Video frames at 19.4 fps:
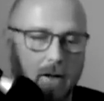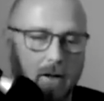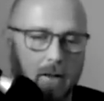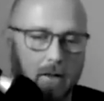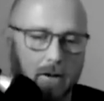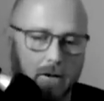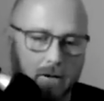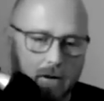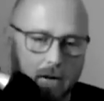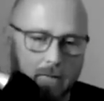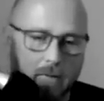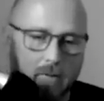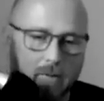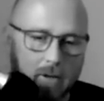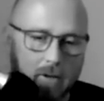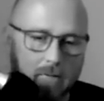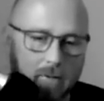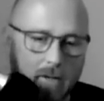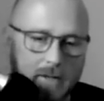The number
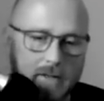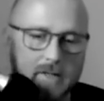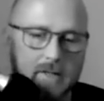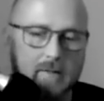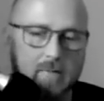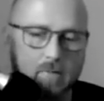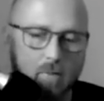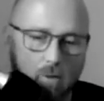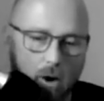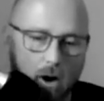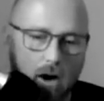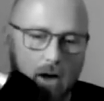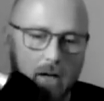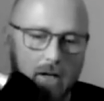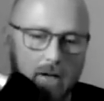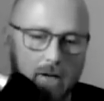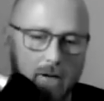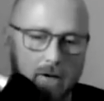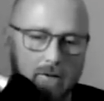one reason why
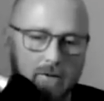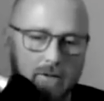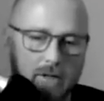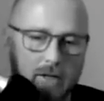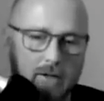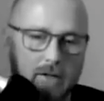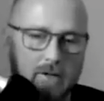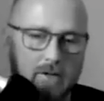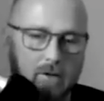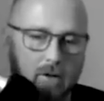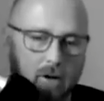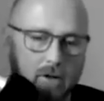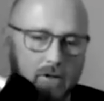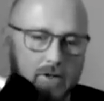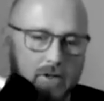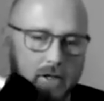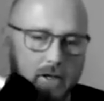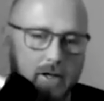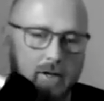you don't see these
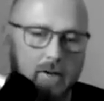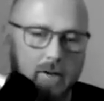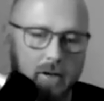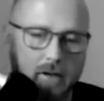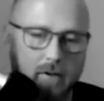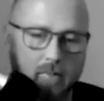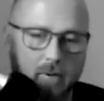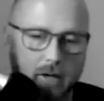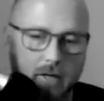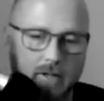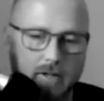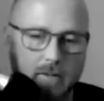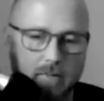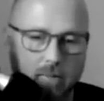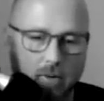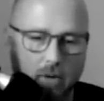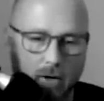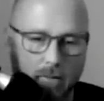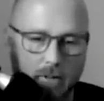large scale enterprise
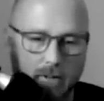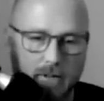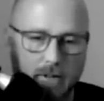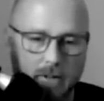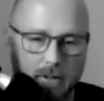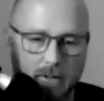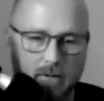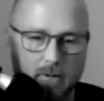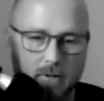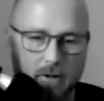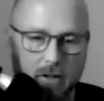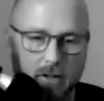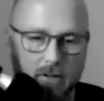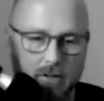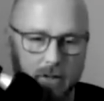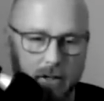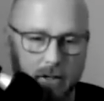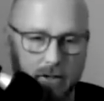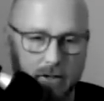deployments in these
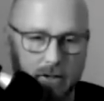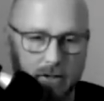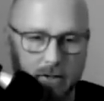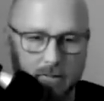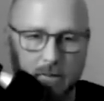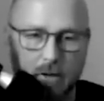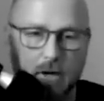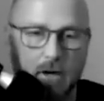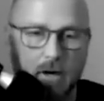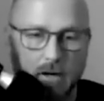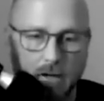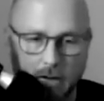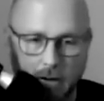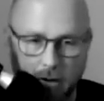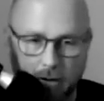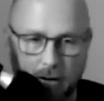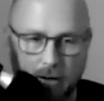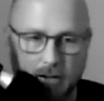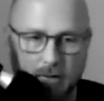organizations beyond
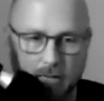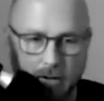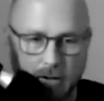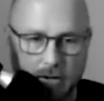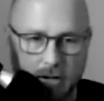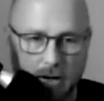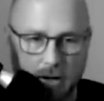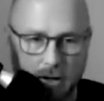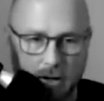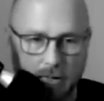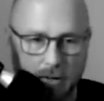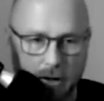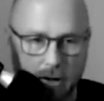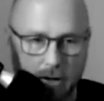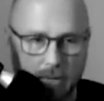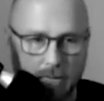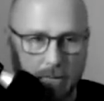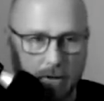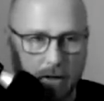the things that we talked
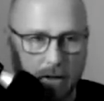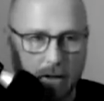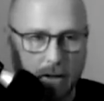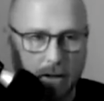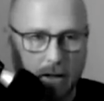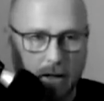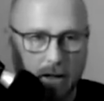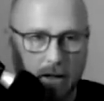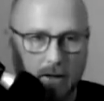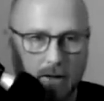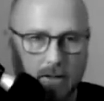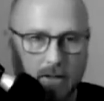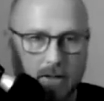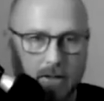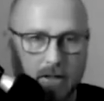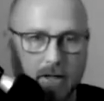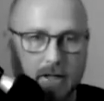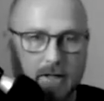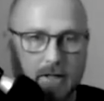about, and this
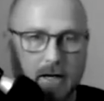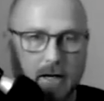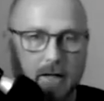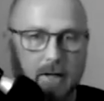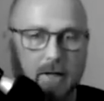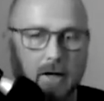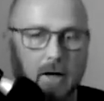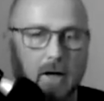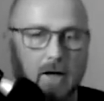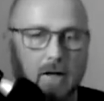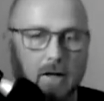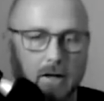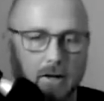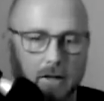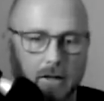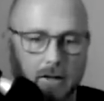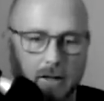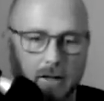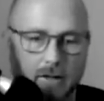is
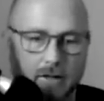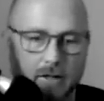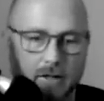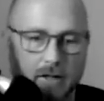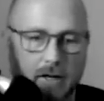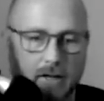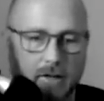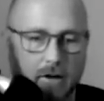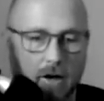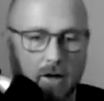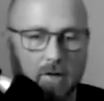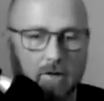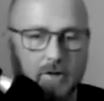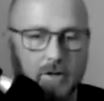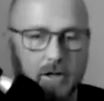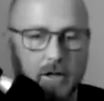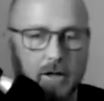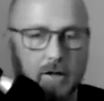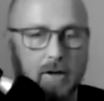it's a
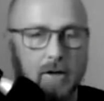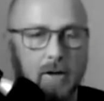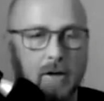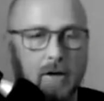technology